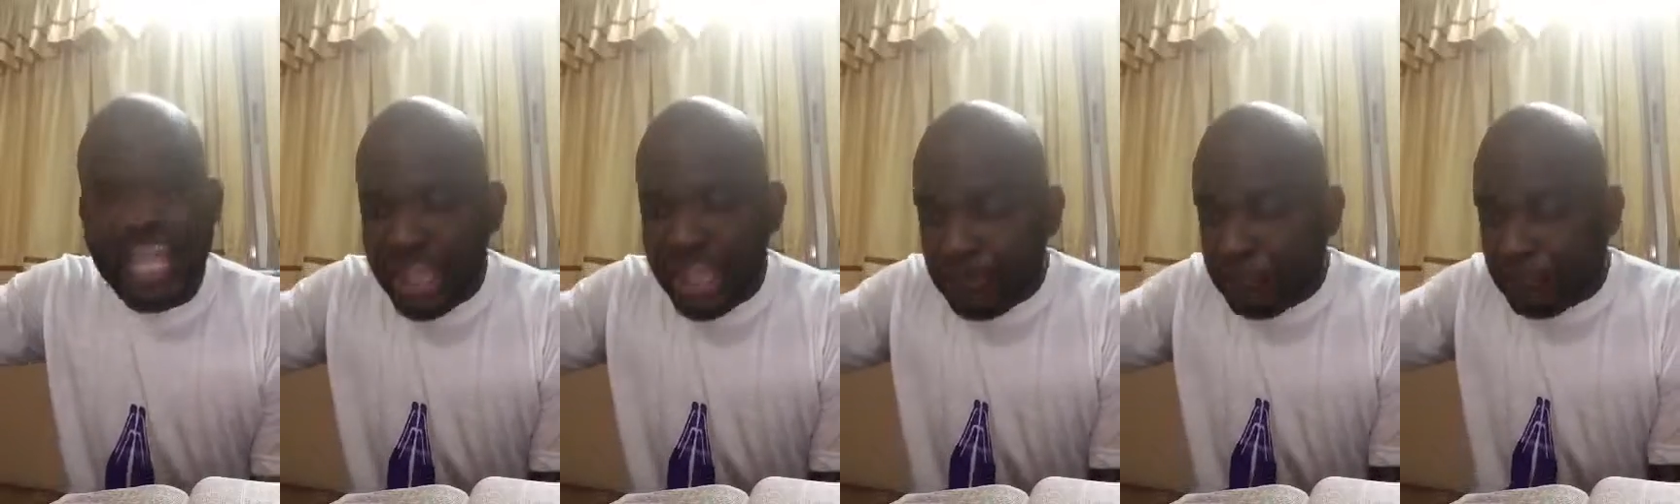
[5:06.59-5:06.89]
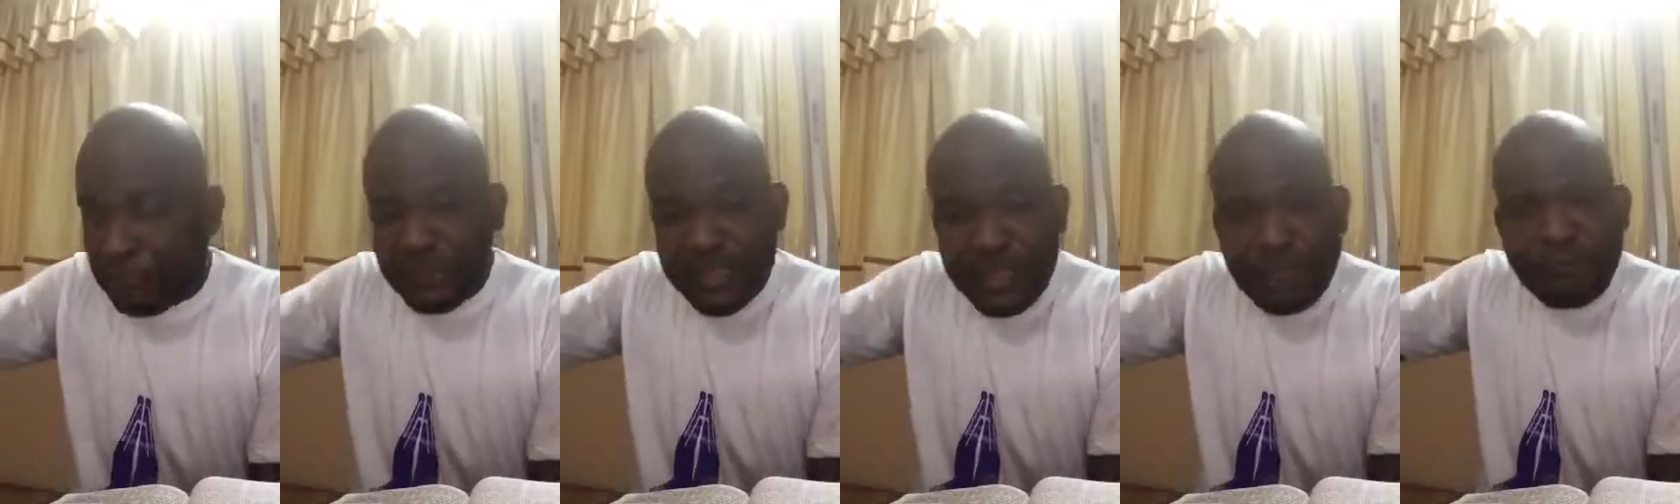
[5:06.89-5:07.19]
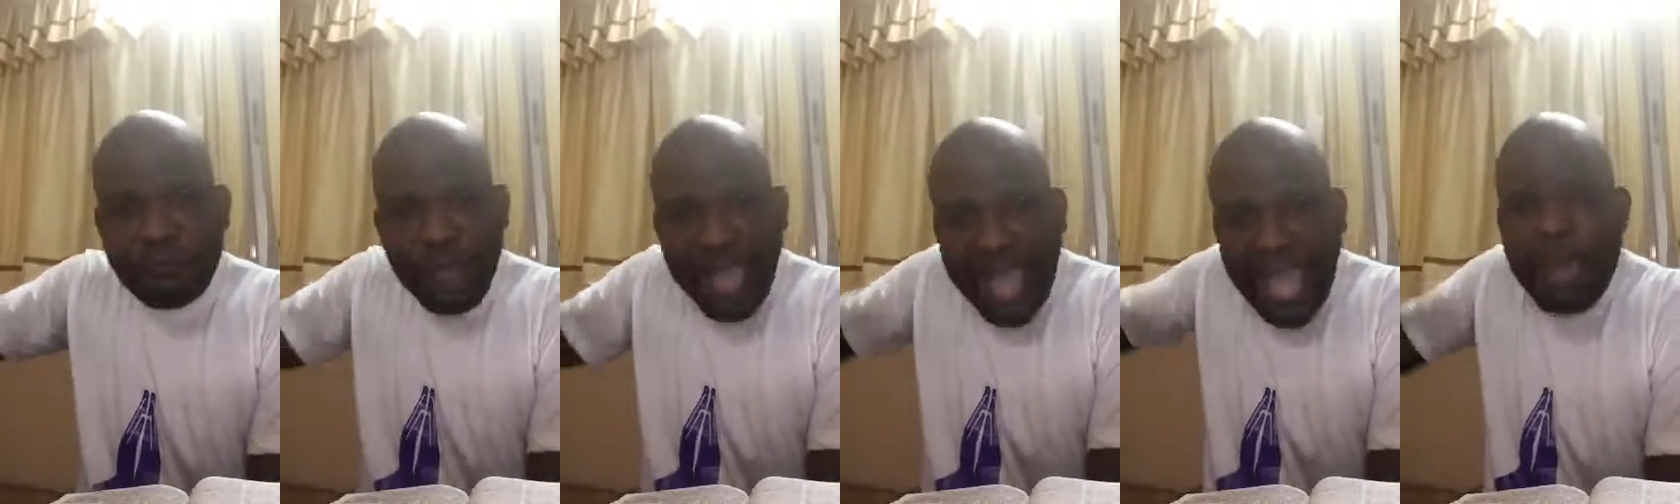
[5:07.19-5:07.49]
If
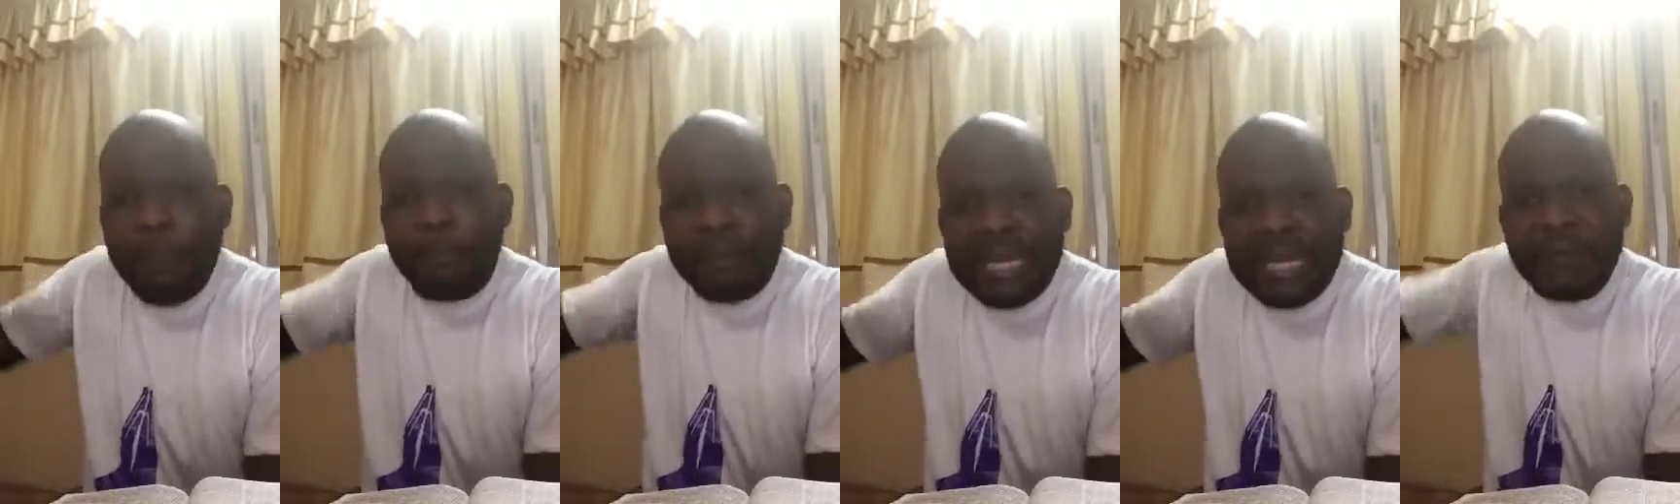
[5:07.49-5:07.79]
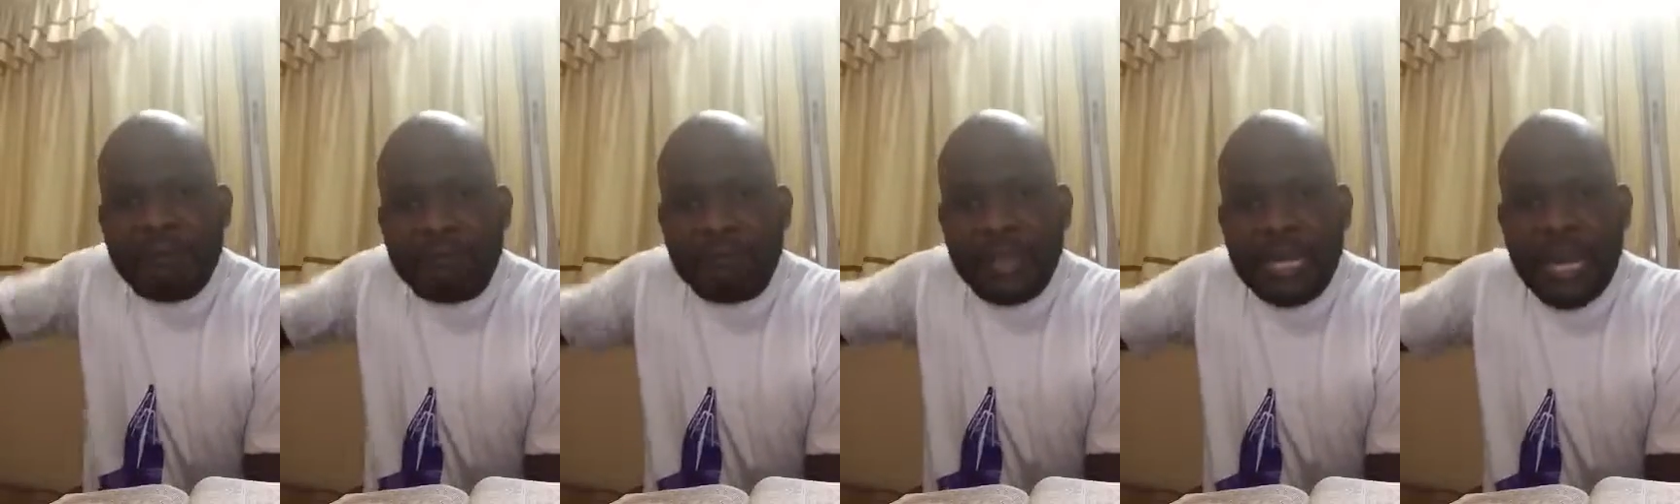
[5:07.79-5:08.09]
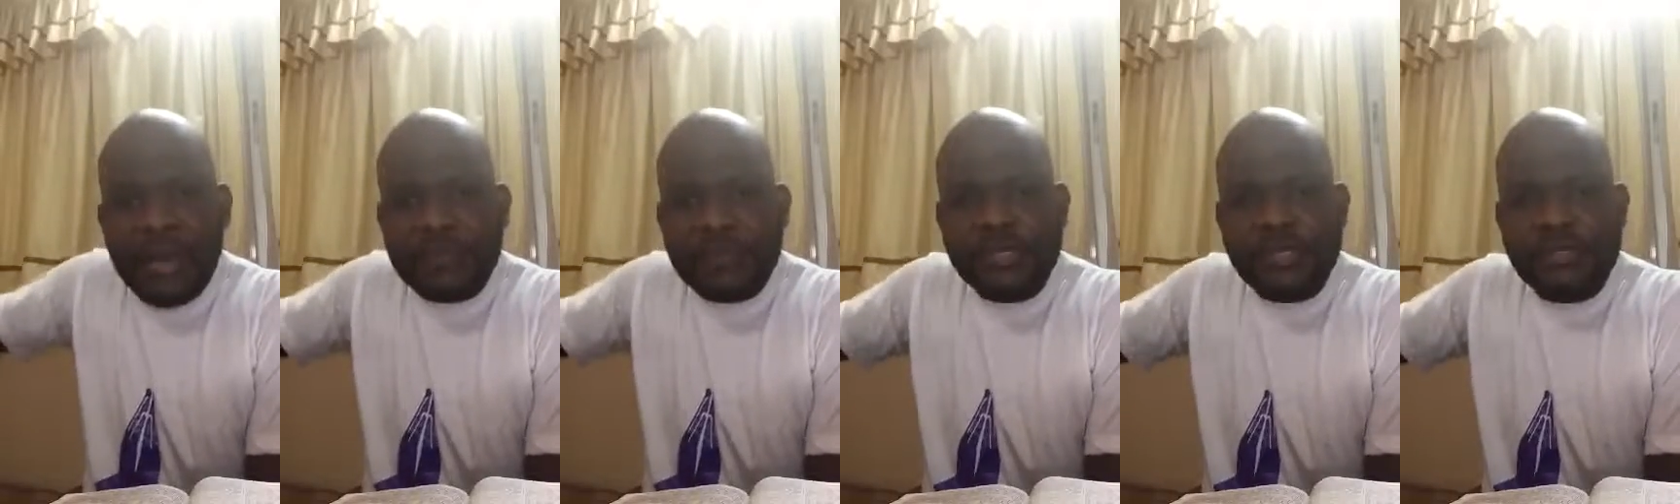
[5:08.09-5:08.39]
if I be
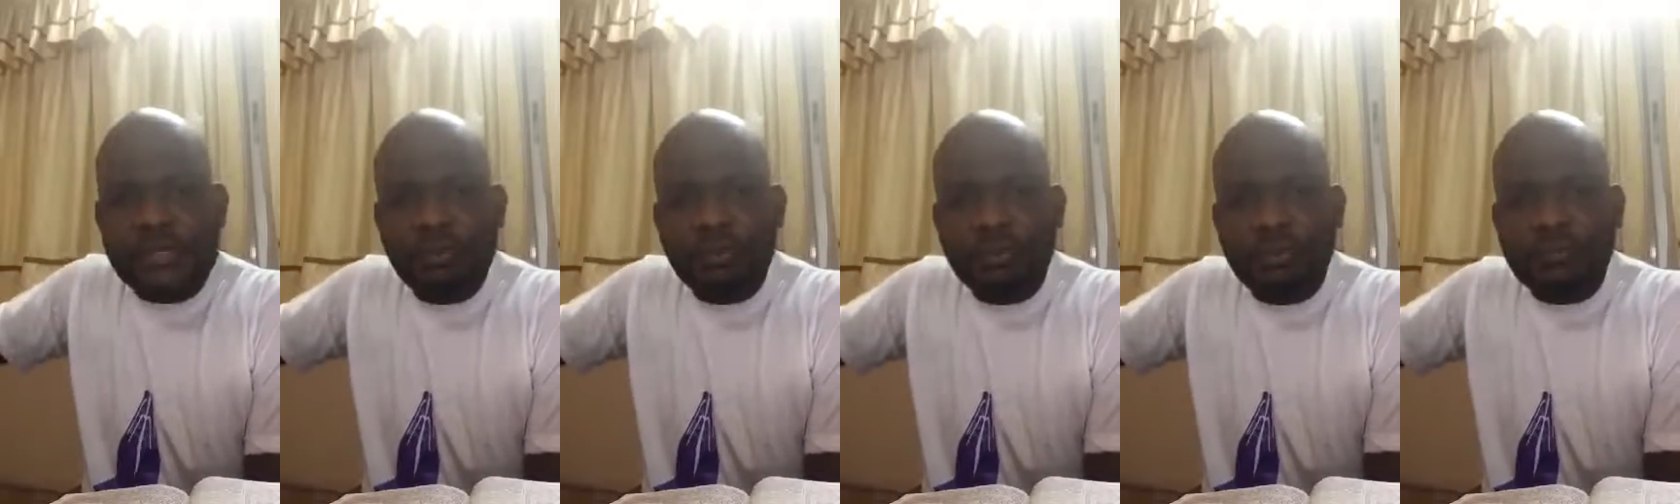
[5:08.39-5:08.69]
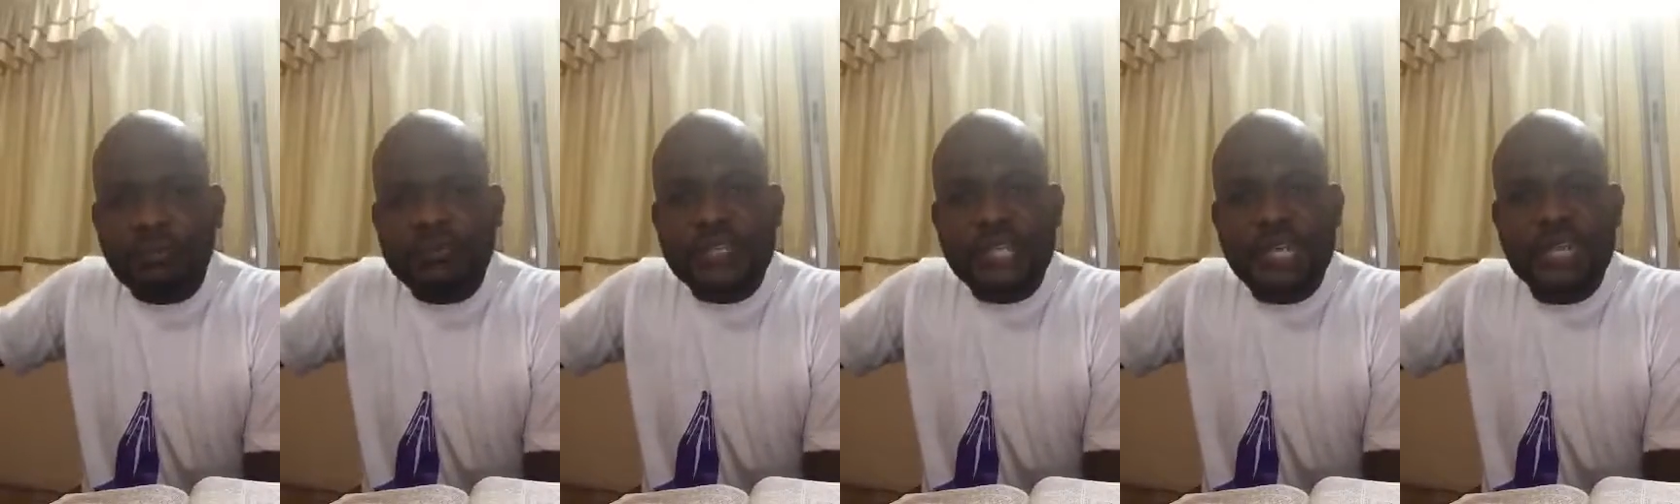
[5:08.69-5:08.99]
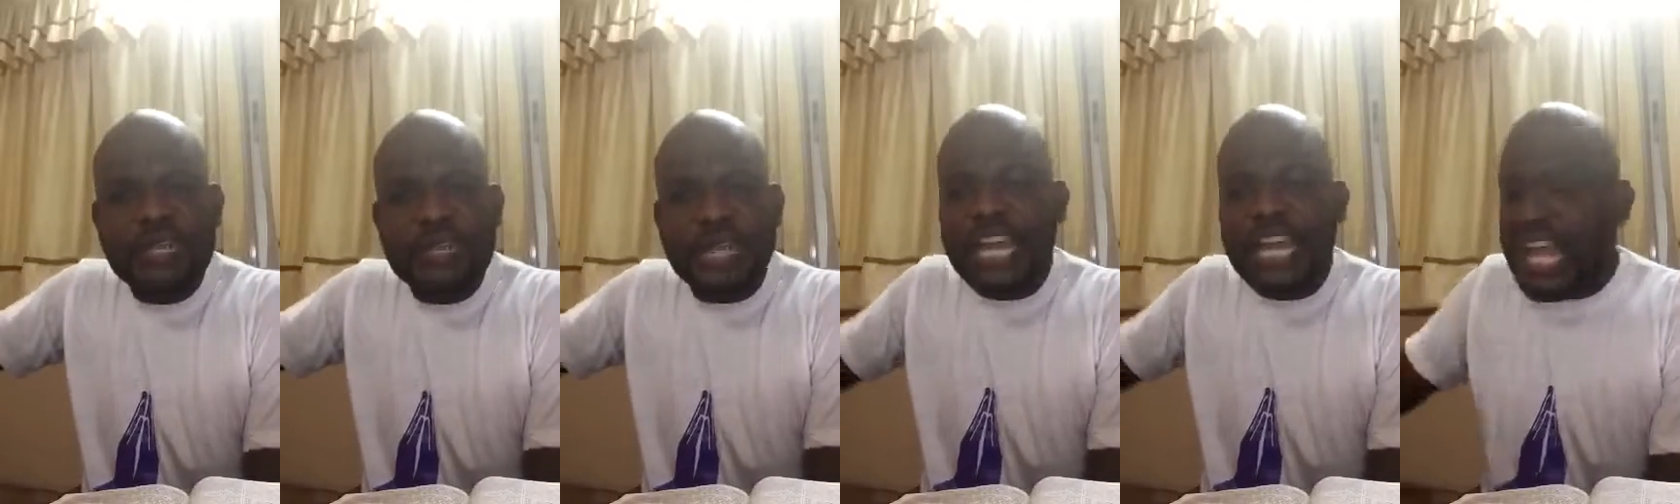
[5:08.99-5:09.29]
lifted up, Sister Ruth,
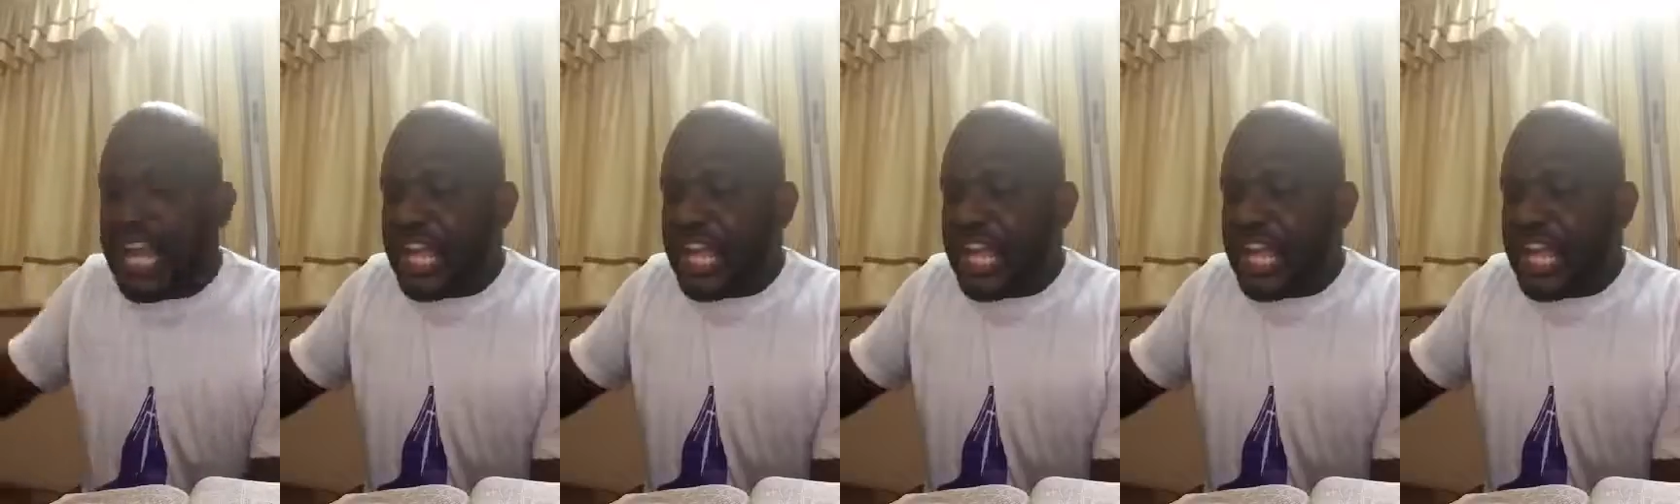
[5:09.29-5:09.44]
Lady,